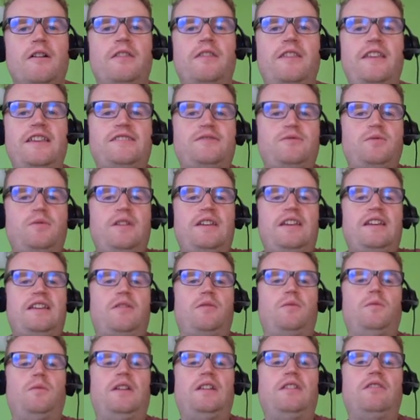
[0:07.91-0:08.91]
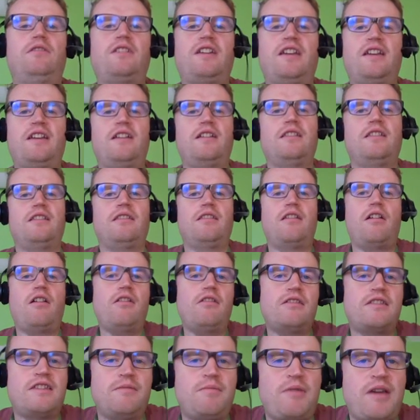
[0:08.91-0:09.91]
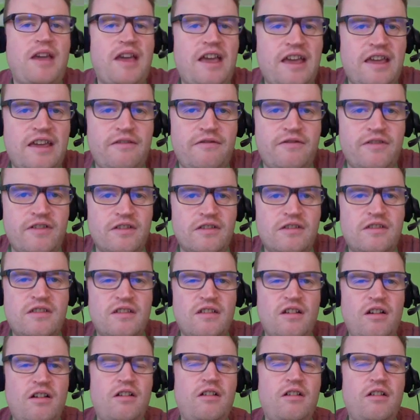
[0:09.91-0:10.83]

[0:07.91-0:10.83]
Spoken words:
This week we're looking at loyalty behaviours,